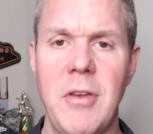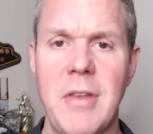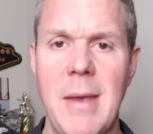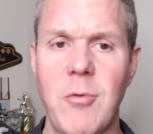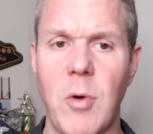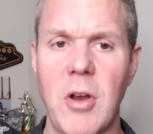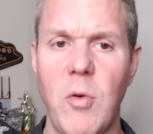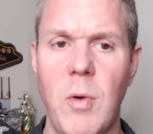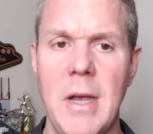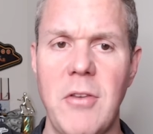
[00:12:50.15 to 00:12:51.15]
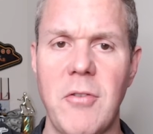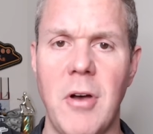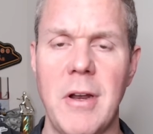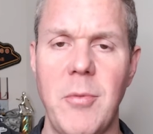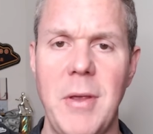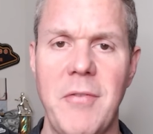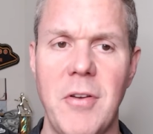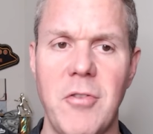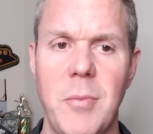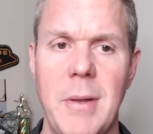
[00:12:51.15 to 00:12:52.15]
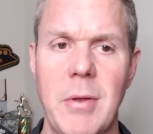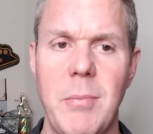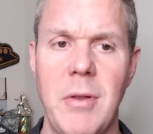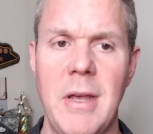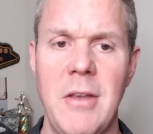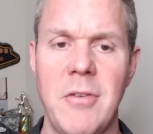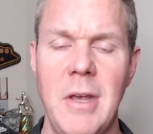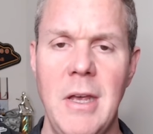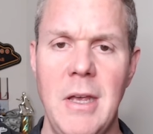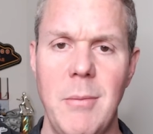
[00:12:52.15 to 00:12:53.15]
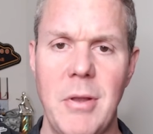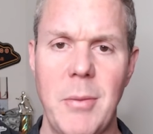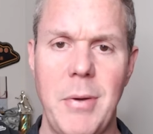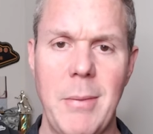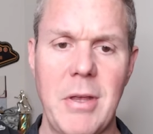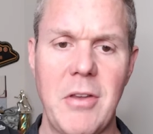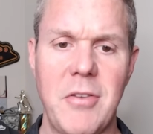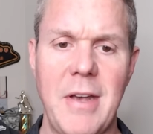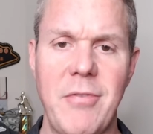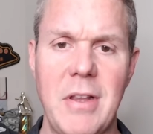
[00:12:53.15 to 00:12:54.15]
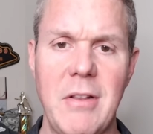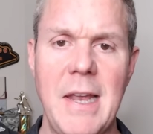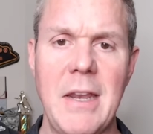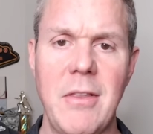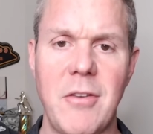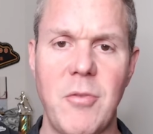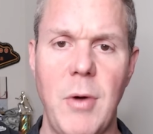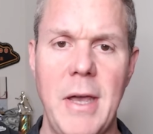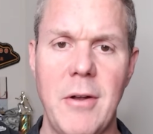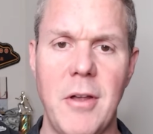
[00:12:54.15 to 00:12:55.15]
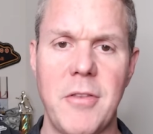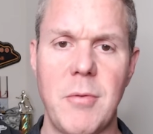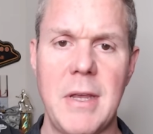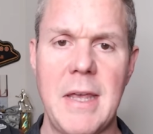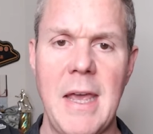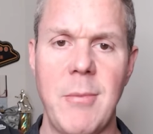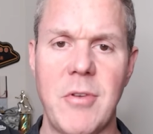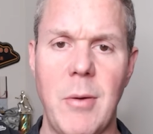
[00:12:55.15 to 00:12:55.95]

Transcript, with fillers: These games weren't quite strong enough to be official public plays but the public is definitely leaning this way in all three games.